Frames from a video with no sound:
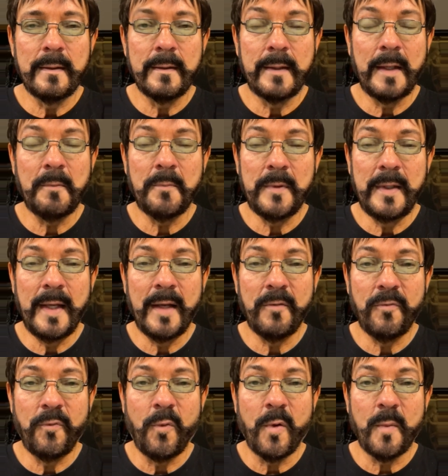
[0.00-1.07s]
that we had
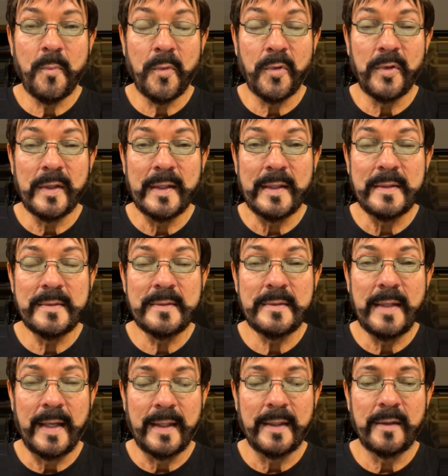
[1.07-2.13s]
formerly
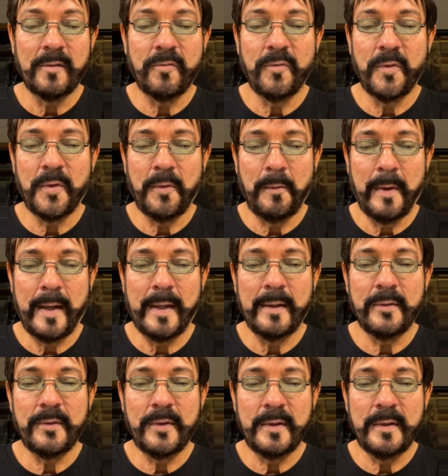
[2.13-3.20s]
taken for
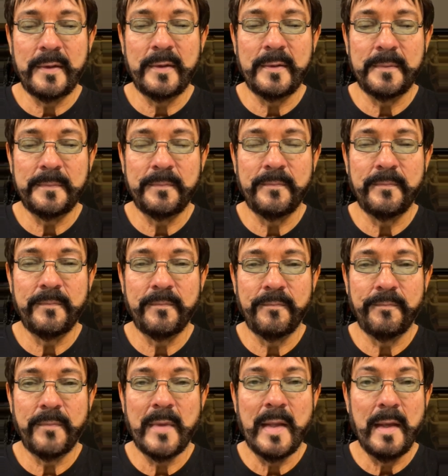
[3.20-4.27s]
granted.
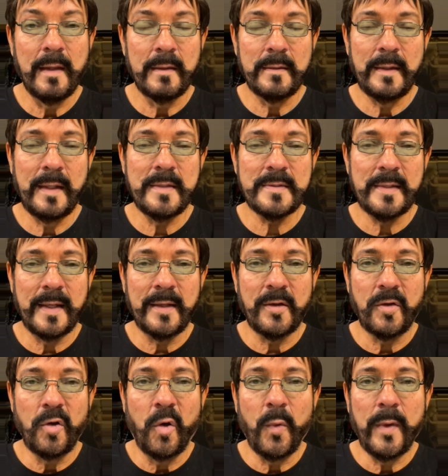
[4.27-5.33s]
Things like
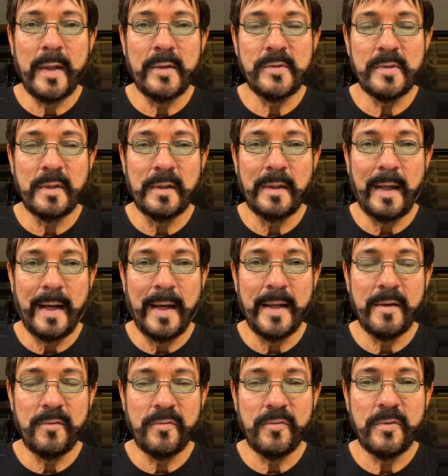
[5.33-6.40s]
going to
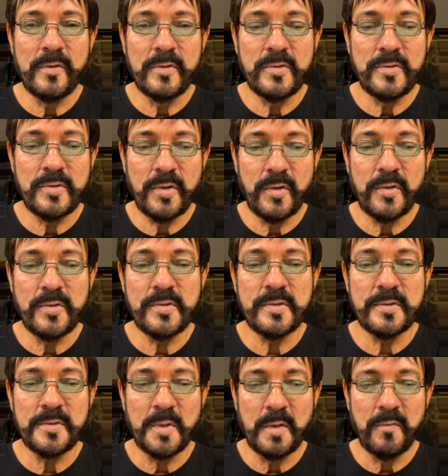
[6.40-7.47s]
live church
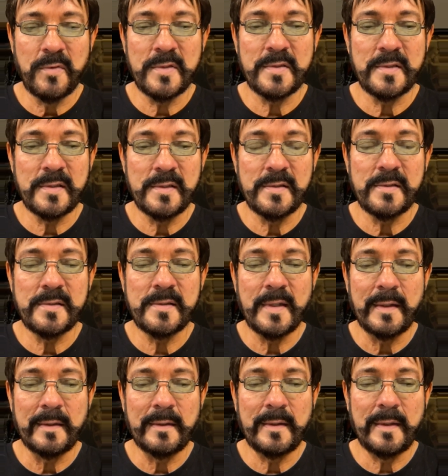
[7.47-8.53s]
services and